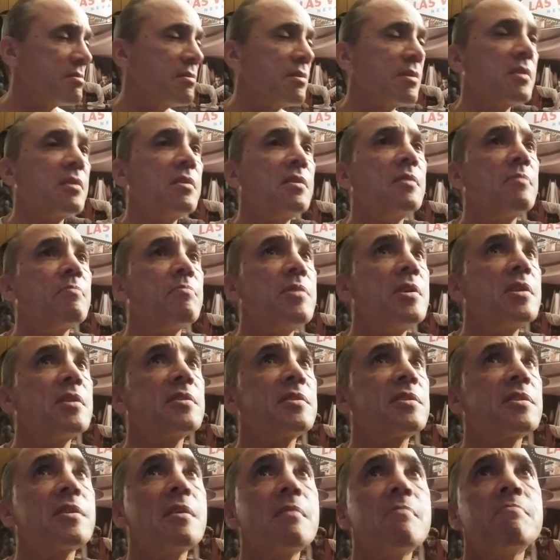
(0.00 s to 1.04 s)
I could have been
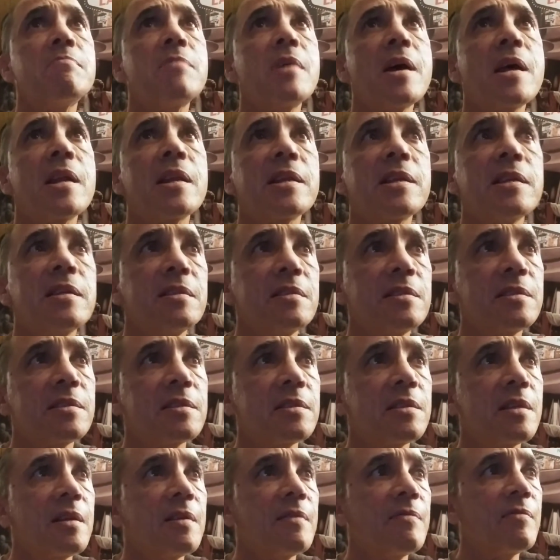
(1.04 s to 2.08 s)
somebody
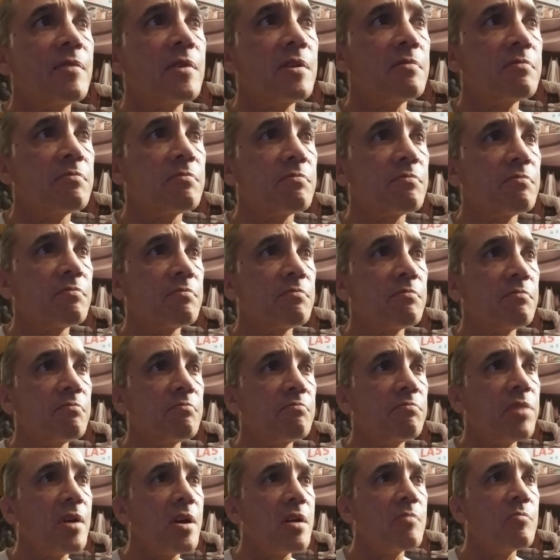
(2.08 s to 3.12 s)
instead of a
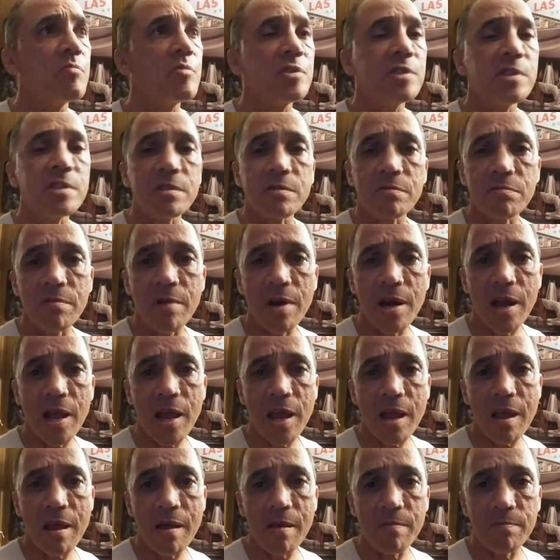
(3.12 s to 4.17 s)
bum, which is what I
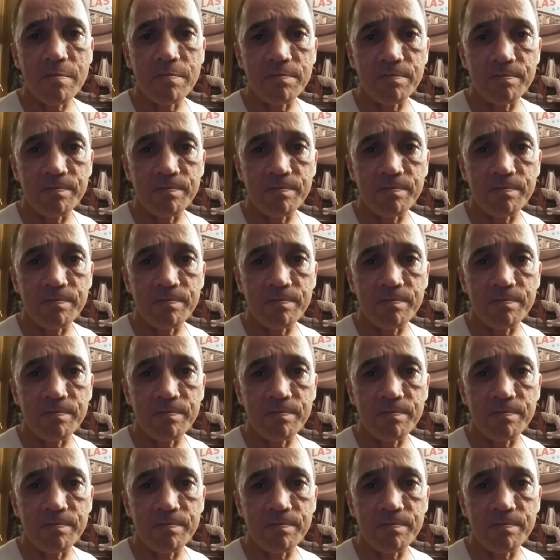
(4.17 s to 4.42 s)
am.